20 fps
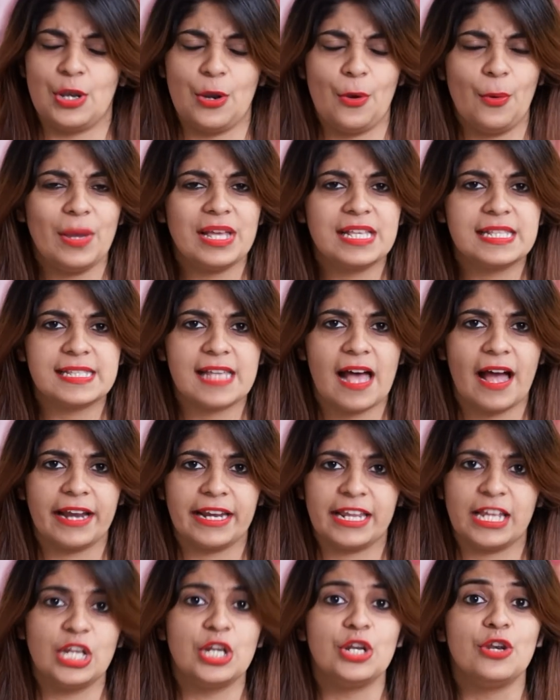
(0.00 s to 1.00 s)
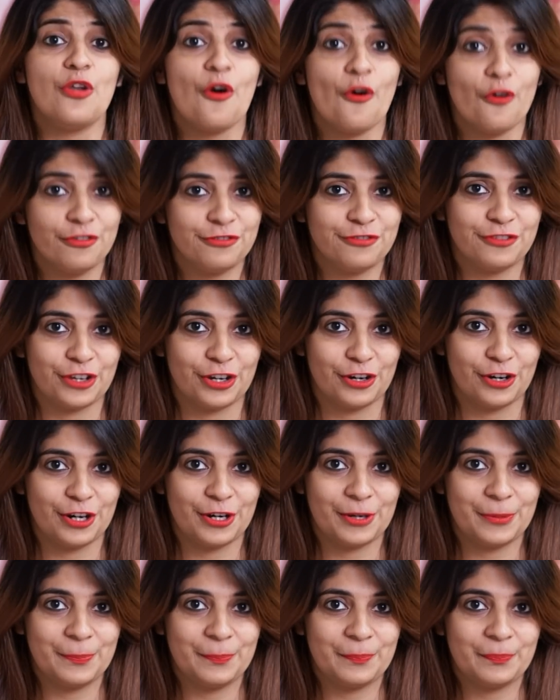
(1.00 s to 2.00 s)
no anxiety, no
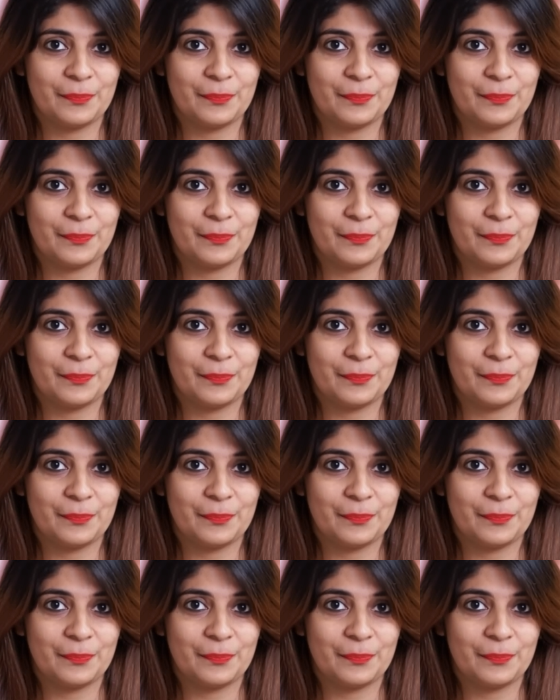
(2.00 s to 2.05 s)
fear.